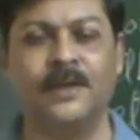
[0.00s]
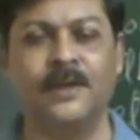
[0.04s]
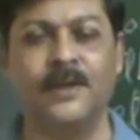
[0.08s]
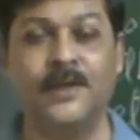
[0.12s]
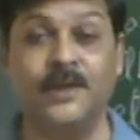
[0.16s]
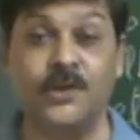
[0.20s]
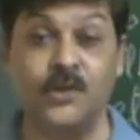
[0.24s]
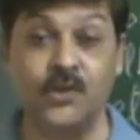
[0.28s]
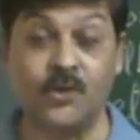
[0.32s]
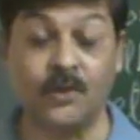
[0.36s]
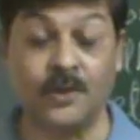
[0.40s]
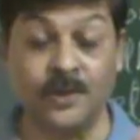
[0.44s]

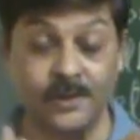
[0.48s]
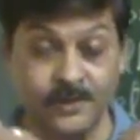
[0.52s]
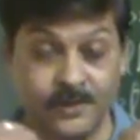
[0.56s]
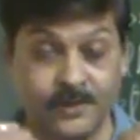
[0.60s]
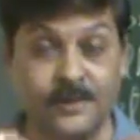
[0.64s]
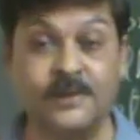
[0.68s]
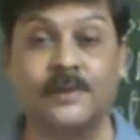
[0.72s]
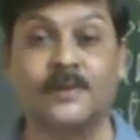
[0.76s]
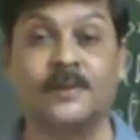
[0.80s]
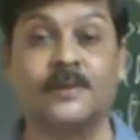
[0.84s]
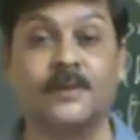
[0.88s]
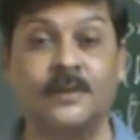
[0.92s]

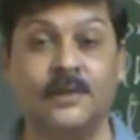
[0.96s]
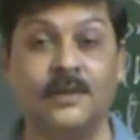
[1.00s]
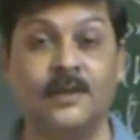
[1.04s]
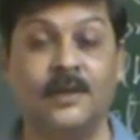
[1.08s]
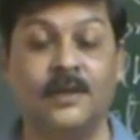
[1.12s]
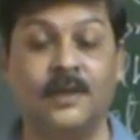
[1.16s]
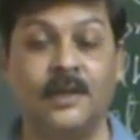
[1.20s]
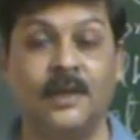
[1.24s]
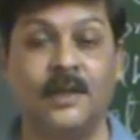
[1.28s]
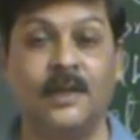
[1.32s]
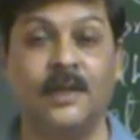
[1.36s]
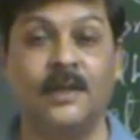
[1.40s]

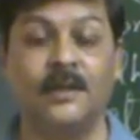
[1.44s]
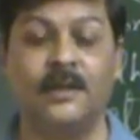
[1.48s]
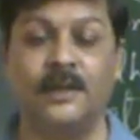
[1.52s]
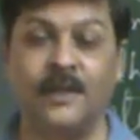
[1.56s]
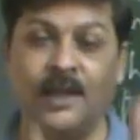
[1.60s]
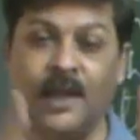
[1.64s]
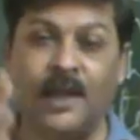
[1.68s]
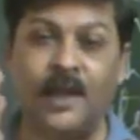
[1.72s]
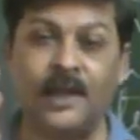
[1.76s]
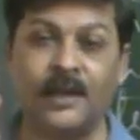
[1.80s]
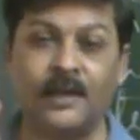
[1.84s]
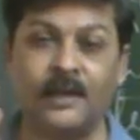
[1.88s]
Insurances,
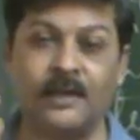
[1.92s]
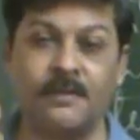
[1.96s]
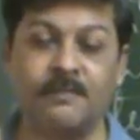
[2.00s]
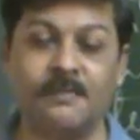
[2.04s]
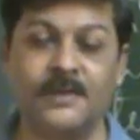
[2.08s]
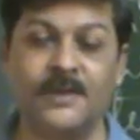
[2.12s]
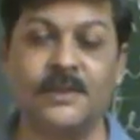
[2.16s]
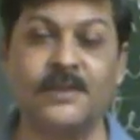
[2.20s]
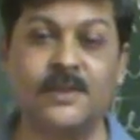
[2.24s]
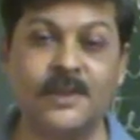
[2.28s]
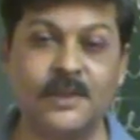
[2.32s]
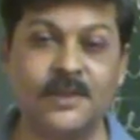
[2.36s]
they are the
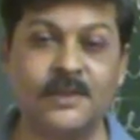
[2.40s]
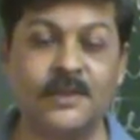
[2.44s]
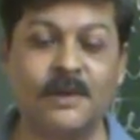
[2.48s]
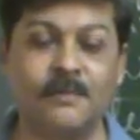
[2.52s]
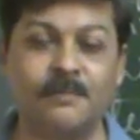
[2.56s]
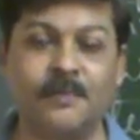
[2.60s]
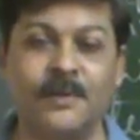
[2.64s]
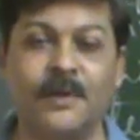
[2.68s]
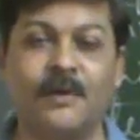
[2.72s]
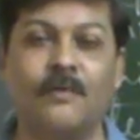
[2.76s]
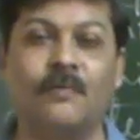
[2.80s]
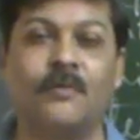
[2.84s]
best
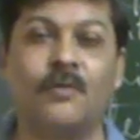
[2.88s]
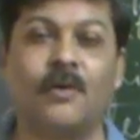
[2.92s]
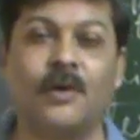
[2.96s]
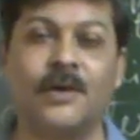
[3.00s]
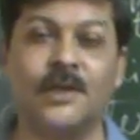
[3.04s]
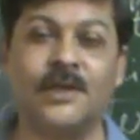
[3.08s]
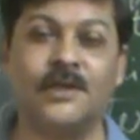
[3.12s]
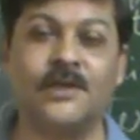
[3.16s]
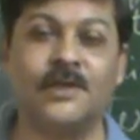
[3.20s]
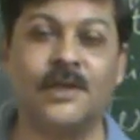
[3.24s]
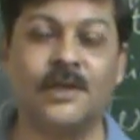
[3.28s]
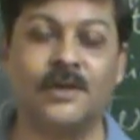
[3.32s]
example of
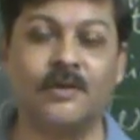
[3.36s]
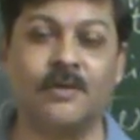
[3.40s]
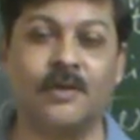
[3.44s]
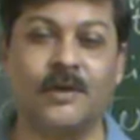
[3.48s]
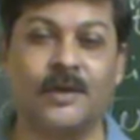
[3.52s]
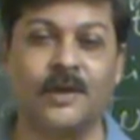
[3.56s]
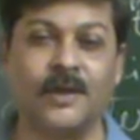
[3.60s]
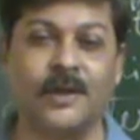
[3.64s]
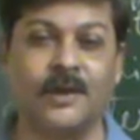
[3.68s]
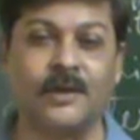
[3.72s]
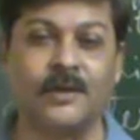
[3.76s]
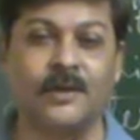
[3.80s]
contingent
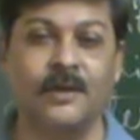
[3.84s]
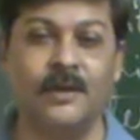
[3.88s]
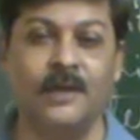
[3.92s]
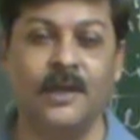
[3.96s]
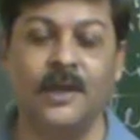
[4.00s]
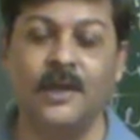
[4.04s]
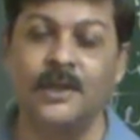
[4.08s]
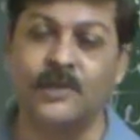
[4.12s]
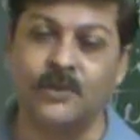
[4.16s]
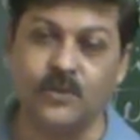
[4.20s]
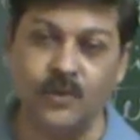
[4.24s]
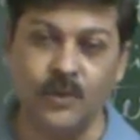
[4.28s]
contract.
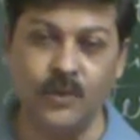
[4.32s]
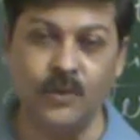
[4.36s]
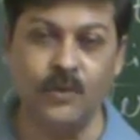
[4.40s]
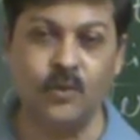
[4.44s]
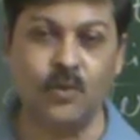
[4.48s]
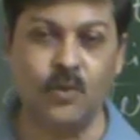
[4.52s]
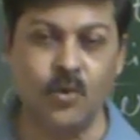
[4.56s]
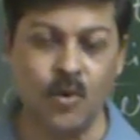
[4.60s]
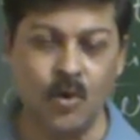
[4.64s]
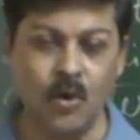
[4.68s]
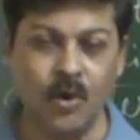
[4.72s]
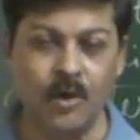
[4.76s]
So
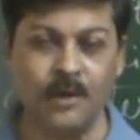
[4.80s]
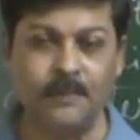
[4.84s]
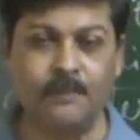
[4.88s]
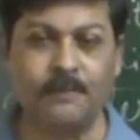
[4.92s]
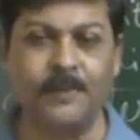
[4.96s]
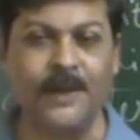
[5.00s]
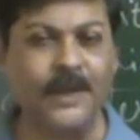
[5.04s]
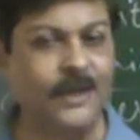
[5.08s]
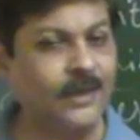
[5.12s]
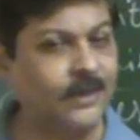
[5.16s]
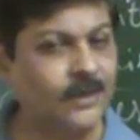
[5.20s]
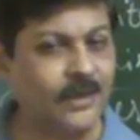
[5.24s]
you go on
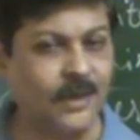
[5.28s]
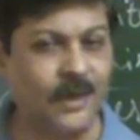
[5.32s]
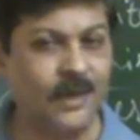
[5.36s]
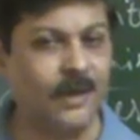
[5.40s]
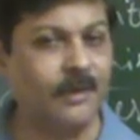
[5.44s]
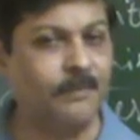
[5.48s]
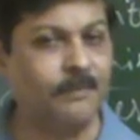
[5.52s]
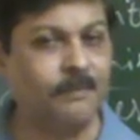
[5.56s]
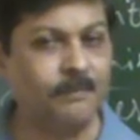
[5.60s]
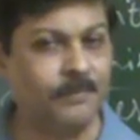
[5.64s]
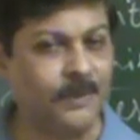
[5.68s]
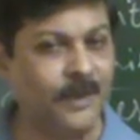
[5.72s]
paying
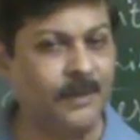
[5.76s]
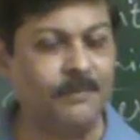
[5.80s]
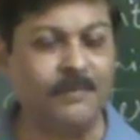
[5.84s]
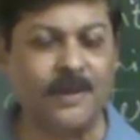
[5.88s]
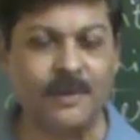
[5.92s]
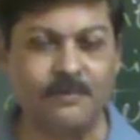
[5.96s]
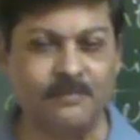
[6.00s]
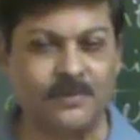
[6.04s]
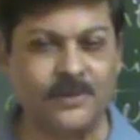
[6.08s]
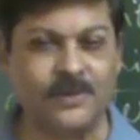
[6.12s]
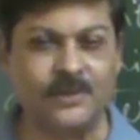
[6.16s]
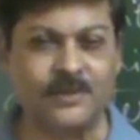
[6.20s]
the
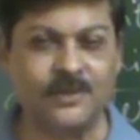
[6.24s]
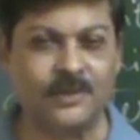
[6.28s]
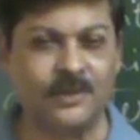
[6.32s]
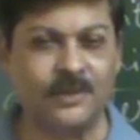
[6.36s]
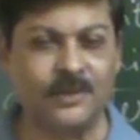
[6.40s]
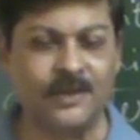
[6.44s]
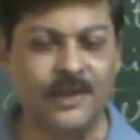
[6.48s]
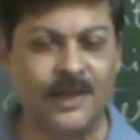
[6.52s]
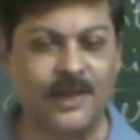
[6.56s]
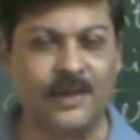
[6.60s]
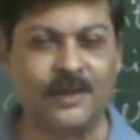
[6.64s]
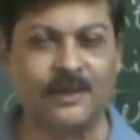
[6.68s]

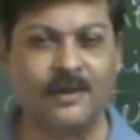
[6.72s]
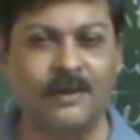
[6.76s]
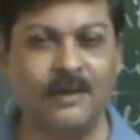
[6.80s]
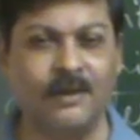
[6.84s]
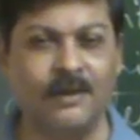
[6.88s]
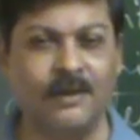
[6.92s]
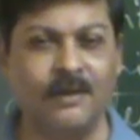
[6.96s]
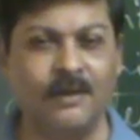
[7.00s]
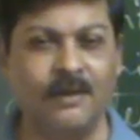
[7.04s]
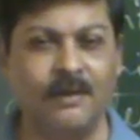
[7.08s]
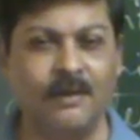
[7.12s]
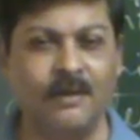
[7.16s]
premiums
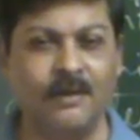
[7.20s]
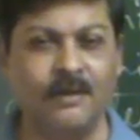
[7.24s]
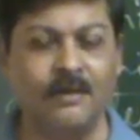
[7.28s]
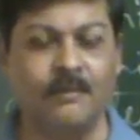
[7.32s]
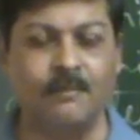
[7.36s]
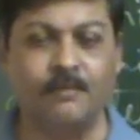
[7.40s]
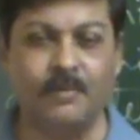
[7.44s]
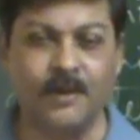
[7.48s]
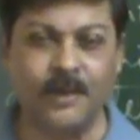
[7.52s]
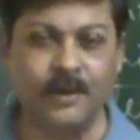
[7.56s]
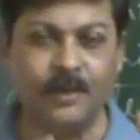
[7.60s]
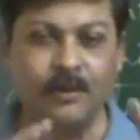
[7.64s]
there.
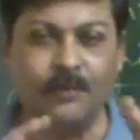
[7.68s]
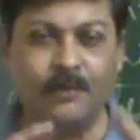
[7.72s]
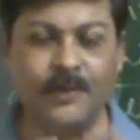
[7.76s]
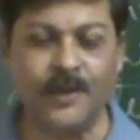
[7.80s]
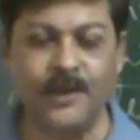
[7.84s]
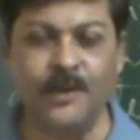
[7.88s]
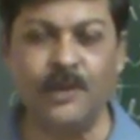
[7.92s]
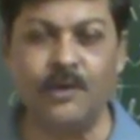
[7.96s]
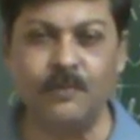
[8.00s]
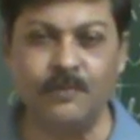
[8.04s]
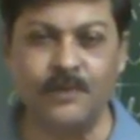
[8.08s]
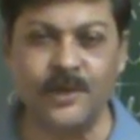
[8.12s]
But
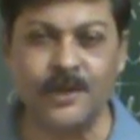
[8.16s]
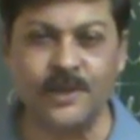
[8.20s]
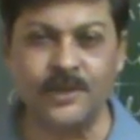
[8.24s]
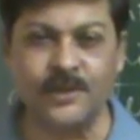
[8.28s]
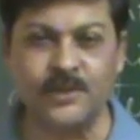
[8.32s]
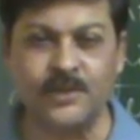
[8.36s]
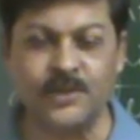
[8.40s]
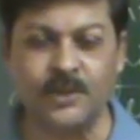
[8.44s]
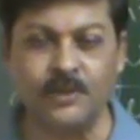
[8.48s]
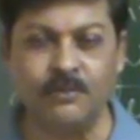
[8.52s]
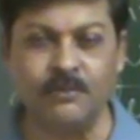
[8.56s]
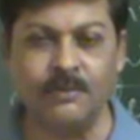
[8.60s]
when you will
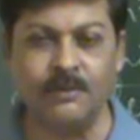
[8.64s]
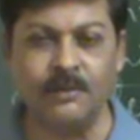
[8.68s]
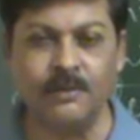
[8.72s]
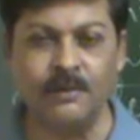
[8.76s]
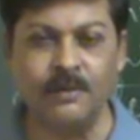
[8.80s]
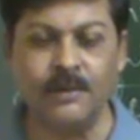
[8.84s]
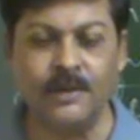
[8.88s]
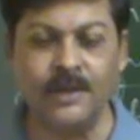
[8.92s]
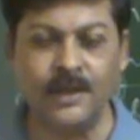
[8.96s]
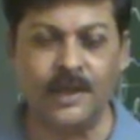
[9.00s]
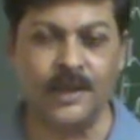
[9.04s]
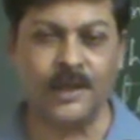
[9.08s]

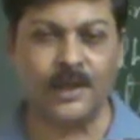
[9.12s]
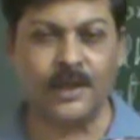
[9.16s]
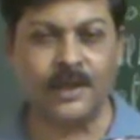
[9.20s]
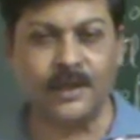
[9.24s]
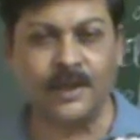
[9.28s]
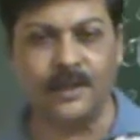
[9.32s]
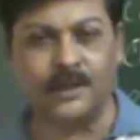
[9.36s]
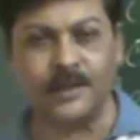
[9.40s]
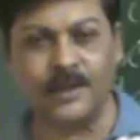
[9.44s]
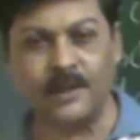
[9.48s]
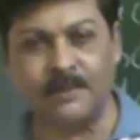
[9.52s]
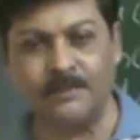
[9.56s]
receive
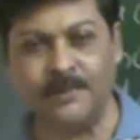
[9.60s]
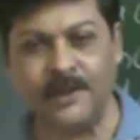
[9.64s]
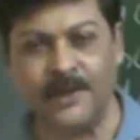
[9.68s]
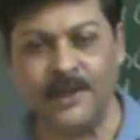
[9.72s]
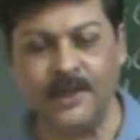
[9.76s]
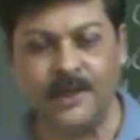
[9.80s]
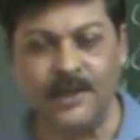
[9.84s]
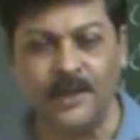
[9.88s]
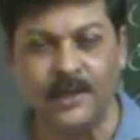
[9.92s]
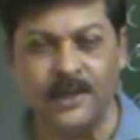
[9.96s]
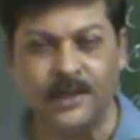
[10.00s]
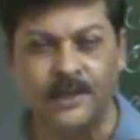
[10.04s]
here the
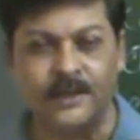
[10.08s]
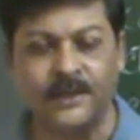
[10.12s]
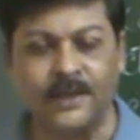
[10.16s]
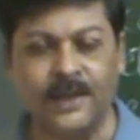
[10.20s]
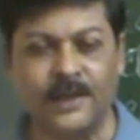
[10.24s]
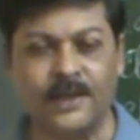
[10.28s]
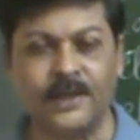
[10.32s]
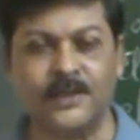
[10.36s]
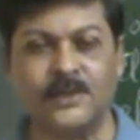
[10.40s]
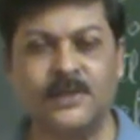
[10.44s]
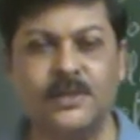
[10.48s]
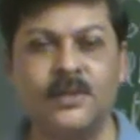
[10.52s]
money,
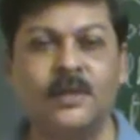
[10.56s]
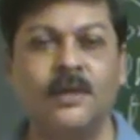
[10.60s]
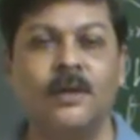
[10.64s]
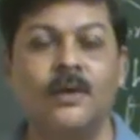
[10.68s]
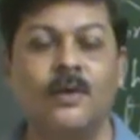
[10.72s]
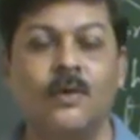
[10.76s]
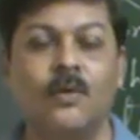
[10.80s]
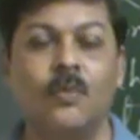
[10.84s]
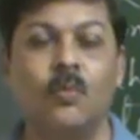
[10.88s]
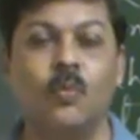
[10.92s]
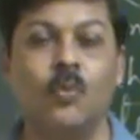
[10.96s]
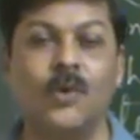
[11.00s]
that
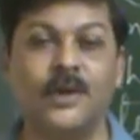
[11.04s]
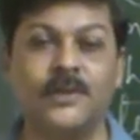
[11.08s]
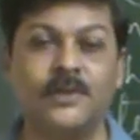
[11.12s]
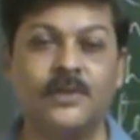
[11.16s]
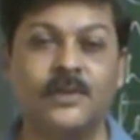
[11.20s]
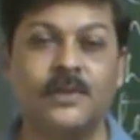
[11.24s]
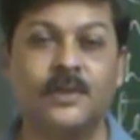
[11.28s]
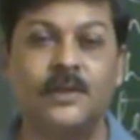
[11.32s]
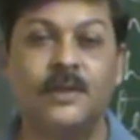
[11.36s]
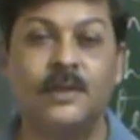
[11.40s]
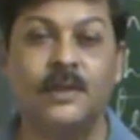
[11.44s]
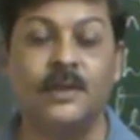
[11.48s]
is
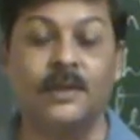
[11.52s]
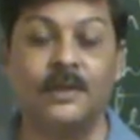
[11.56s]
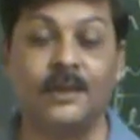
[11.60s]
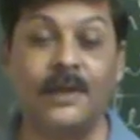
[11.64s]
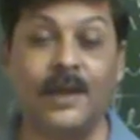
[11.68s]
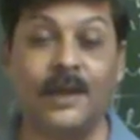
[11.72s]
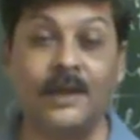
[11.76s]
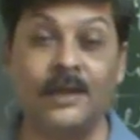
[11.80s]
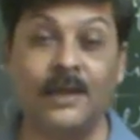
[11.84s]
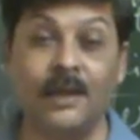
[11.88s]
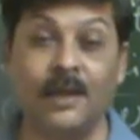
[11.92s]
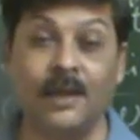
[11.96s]
once
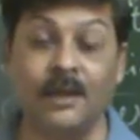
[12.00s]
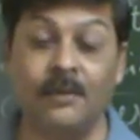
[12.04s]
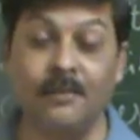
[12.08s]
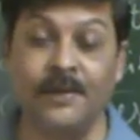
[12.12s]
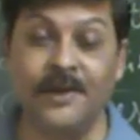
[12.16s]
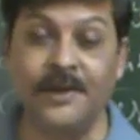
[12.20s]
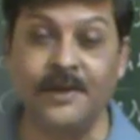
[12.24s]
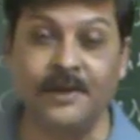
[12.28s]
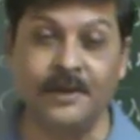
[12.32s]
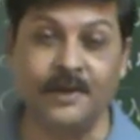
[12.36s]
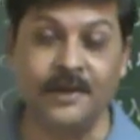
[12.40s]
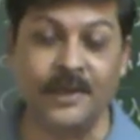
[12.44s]
that
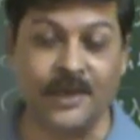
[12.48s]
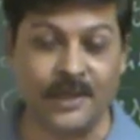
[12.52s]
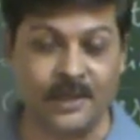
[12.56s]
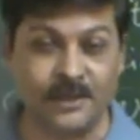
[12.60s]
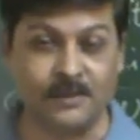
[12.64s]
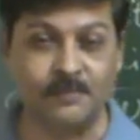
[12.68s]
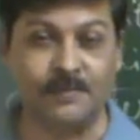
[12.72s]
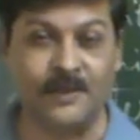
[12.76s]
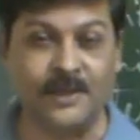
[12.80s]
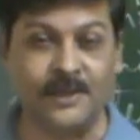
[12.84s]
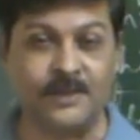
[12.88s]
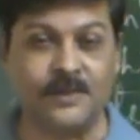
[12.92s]
event
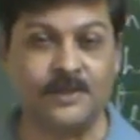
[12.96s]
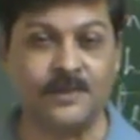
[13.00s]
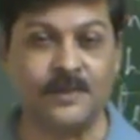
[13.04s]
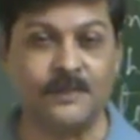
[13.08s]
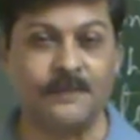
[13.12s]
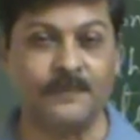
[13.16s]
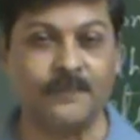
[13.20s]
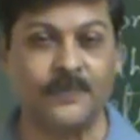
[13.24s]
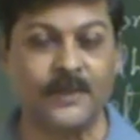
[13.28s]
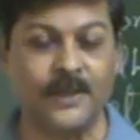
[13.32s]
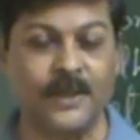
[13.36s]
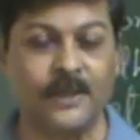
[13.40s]
takes
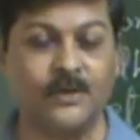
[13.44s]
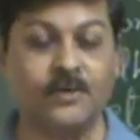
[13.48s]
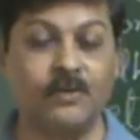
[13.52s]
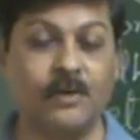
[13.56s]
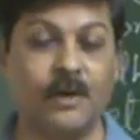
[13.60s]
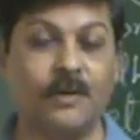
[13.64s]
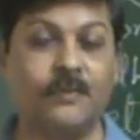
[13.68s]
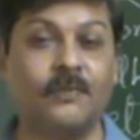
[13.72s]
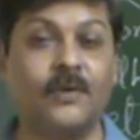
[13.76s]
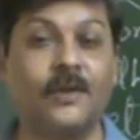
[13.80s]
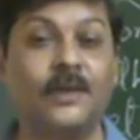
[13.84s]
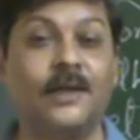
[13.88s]
place. So
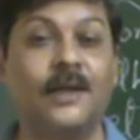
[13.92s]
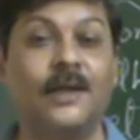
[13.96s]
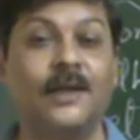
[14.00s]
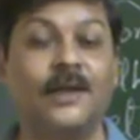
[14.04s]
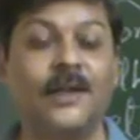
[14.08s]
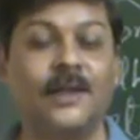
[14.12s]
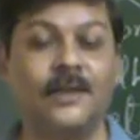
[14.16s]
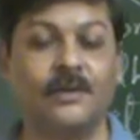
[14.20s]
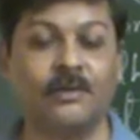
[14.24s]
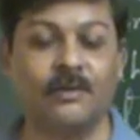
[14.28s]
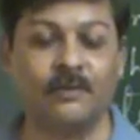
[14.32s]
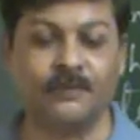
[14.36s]
after the
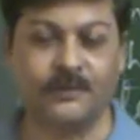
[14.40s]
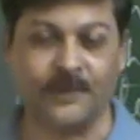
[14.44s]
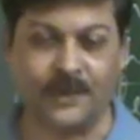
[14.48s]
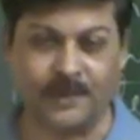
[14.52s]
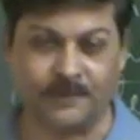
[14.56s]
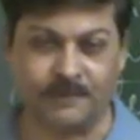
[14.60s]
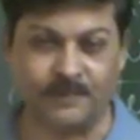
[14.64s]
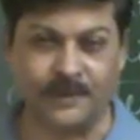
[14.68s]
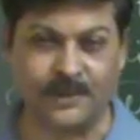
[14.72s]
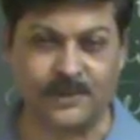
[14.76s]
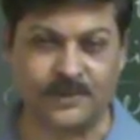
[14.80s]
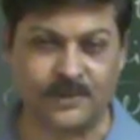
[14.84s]
death of
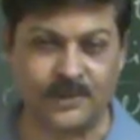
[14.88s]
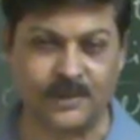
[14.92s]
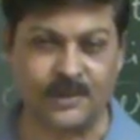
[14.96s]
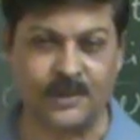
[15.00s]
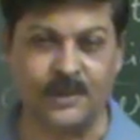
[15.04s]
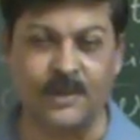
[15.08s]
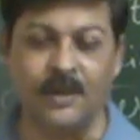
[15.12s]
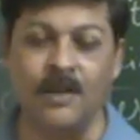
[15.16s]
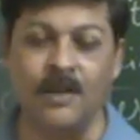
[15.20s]
that person,